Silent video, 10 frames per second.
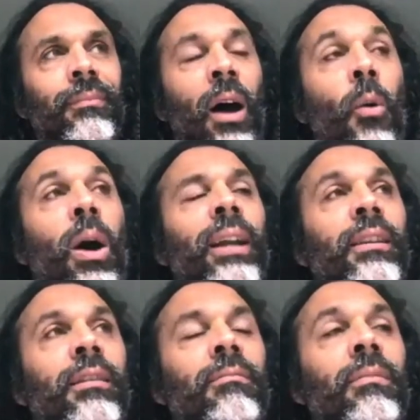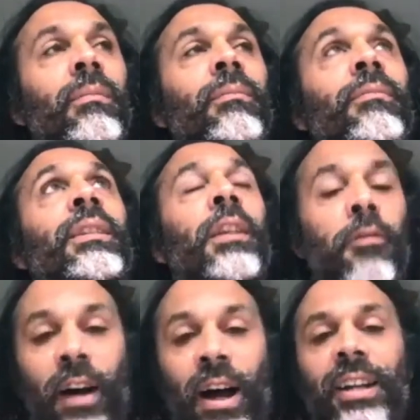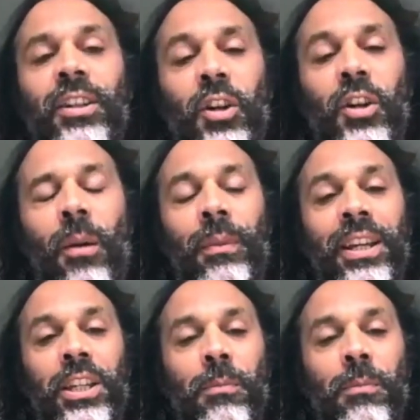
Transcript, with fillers: I define shamanism,